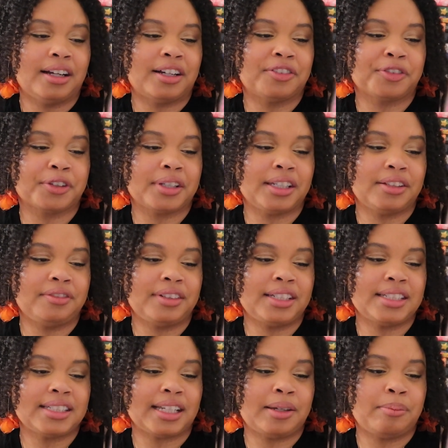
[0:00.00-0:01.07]
of
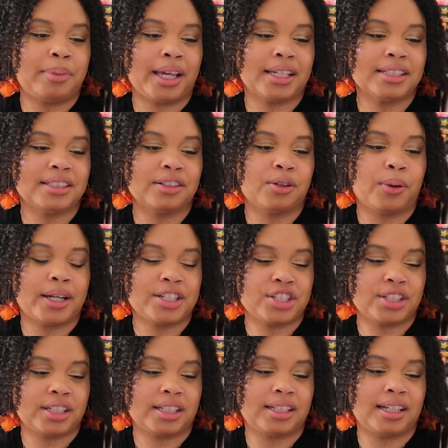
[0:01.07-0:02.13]
forgiveness and begs the
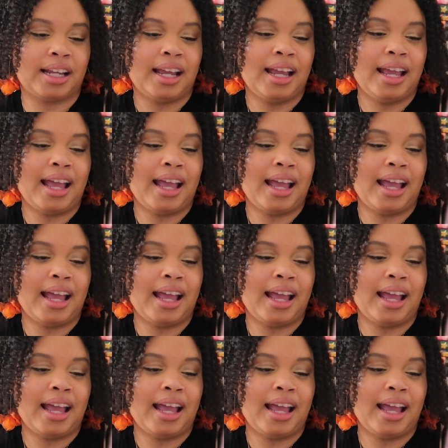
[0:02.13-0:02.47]
question,